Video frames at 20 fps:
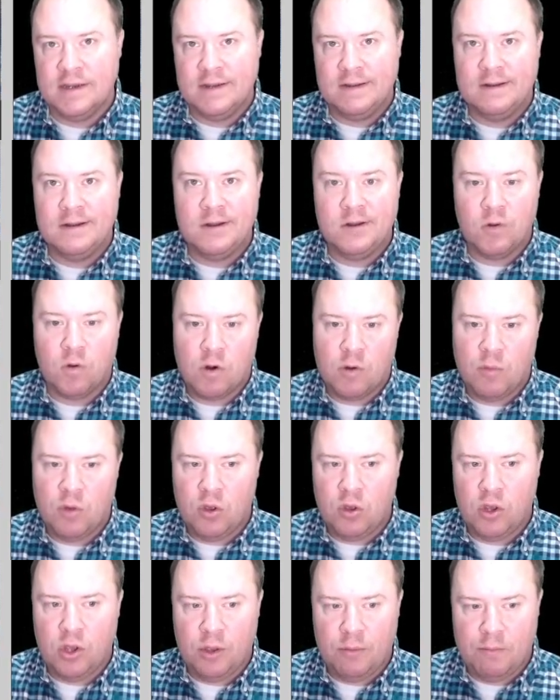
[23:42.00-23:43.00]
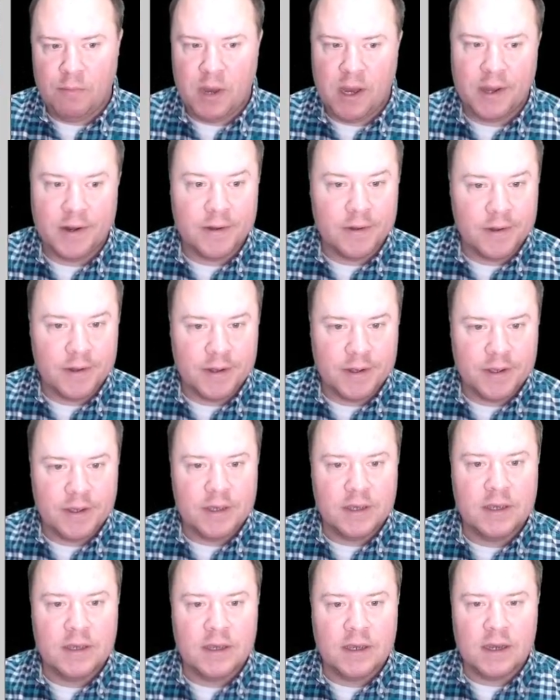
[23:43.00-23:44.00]
normal model.
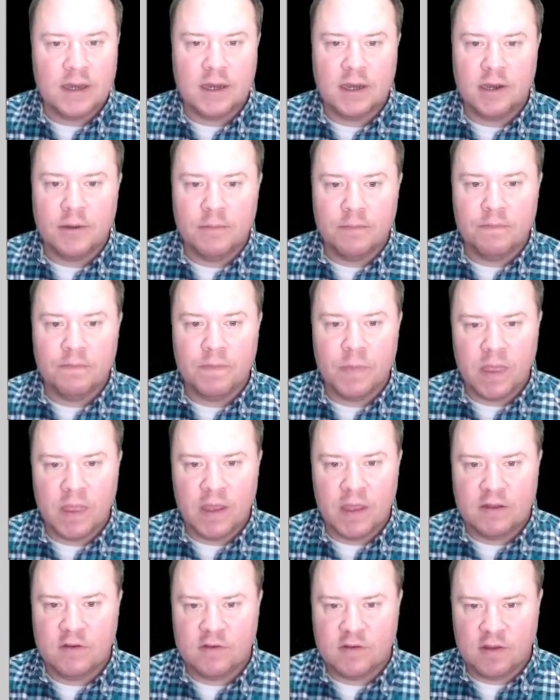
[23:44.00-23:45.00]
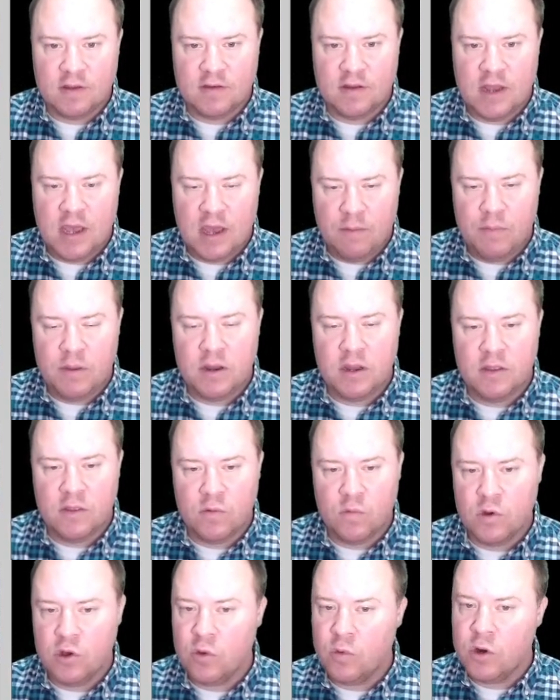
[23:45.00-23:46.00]
That just doesn't happen in the
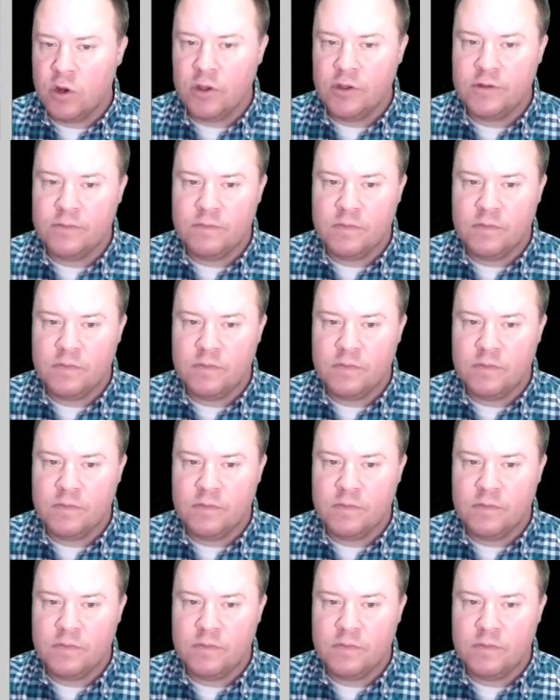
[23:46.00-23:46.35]
real world.